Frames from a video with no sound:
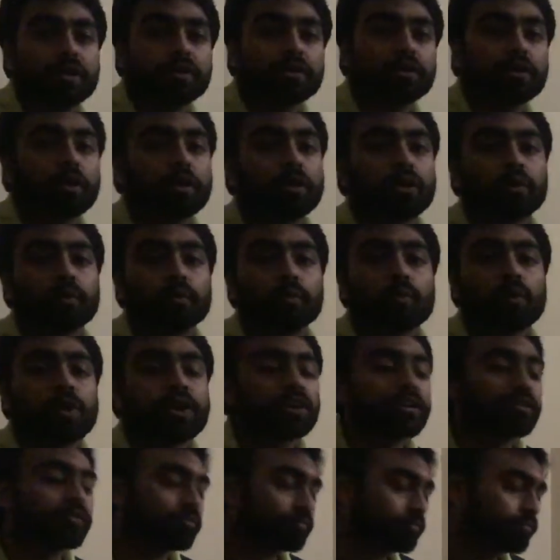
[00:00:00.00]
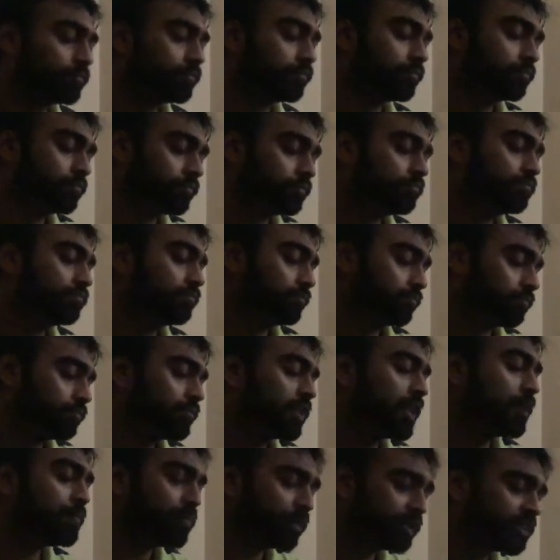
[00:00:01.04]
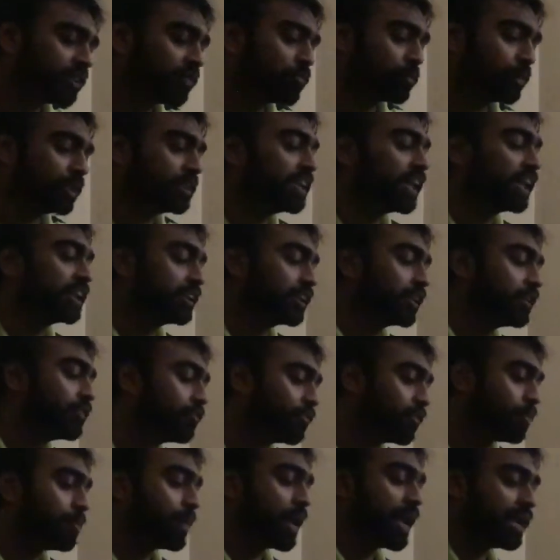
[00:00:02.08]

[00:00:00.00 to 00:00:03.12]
You want to keep yourself protected from